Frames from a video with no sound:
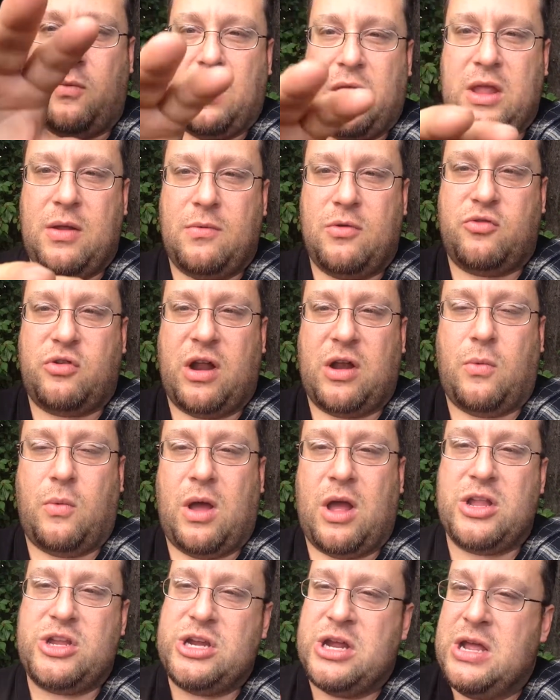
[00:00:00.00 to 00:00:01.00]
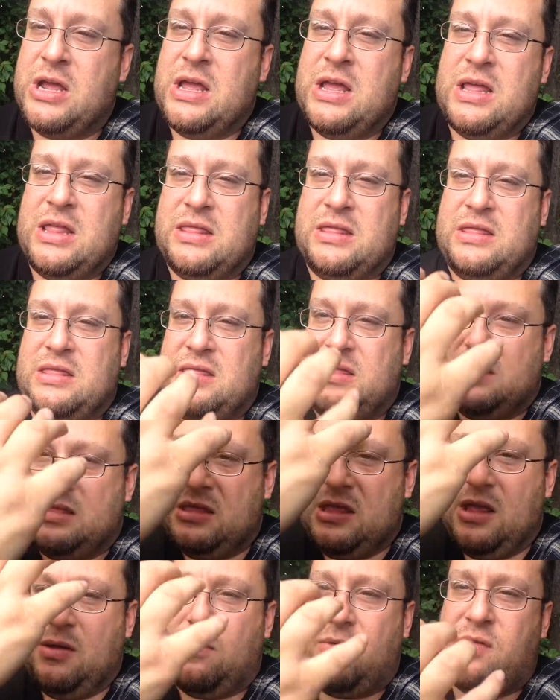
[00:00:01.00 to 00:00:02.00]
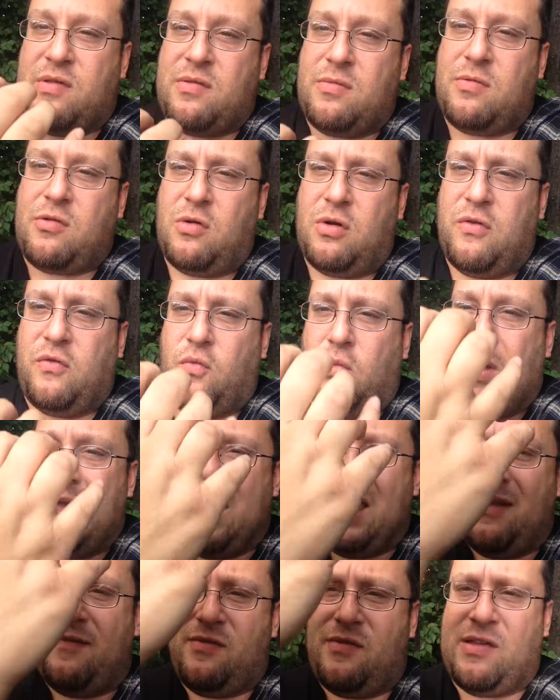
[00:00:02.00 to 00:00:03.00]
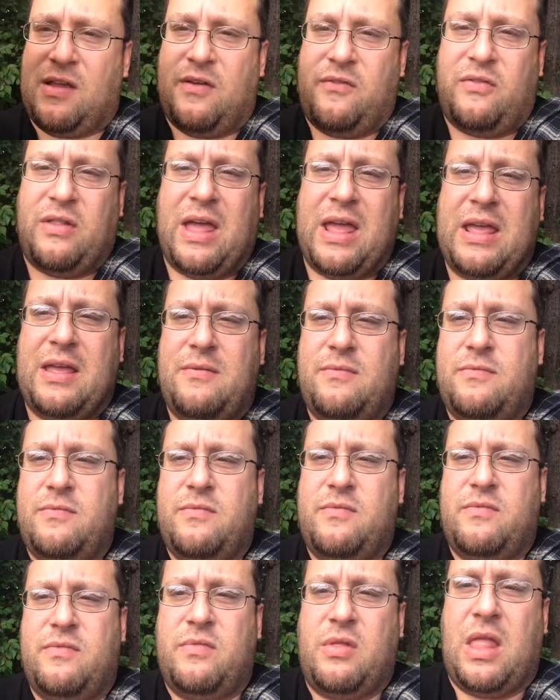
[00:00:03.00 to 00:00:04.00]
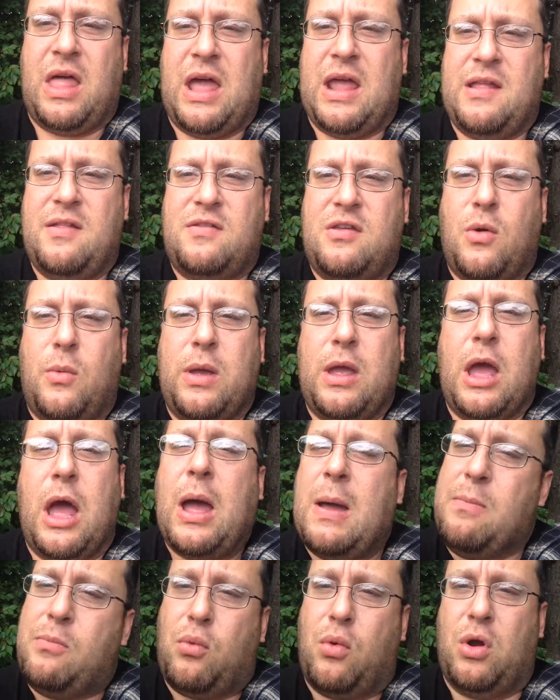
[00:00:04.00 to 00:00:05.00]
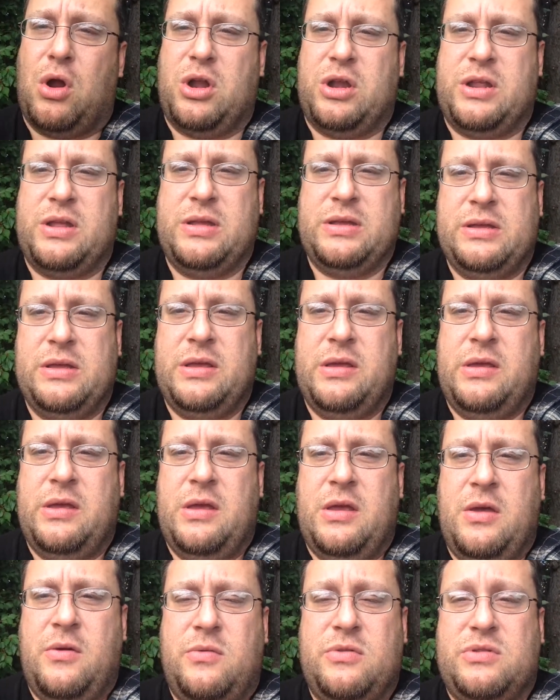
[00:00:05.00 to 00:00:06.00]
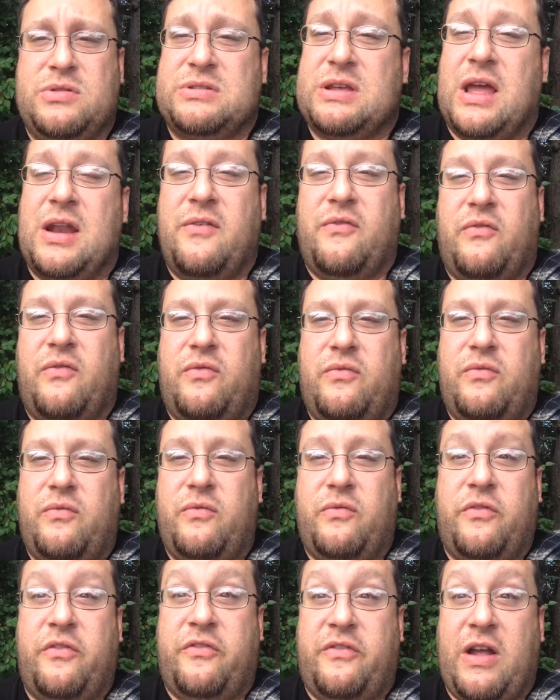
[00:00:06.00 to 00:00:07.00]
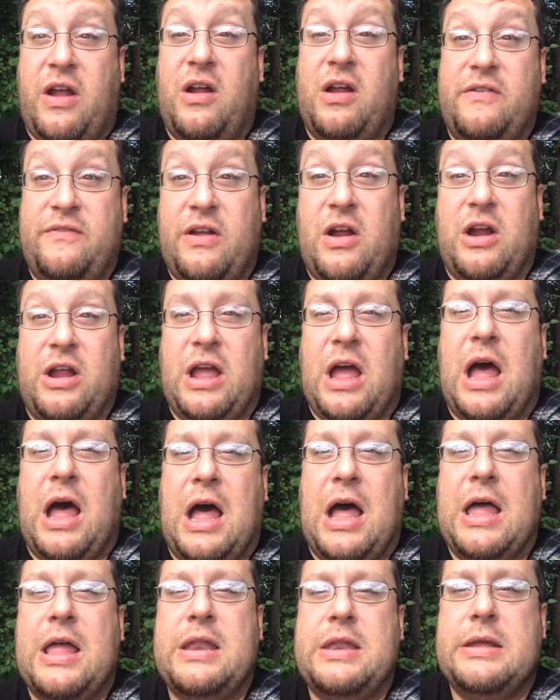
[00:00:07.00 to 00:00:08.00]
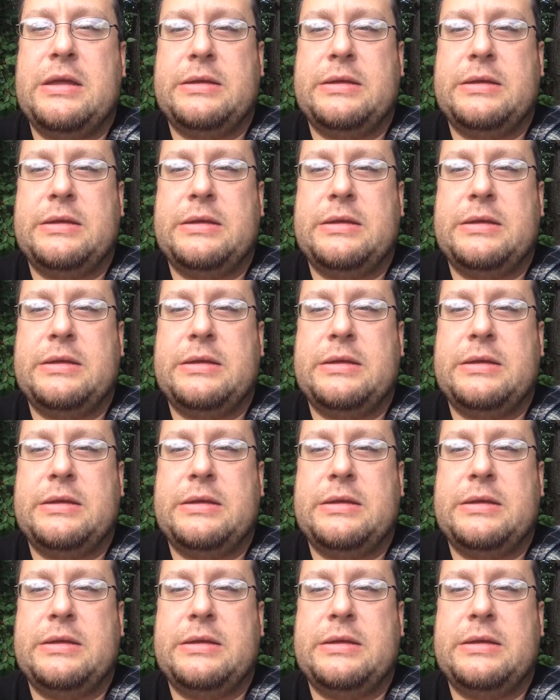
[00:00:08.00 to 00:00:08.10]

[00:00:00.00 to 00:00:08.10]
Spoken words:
while you were trying to watch. It was sort of waves of light lines going upward, which was kind of very, very odd.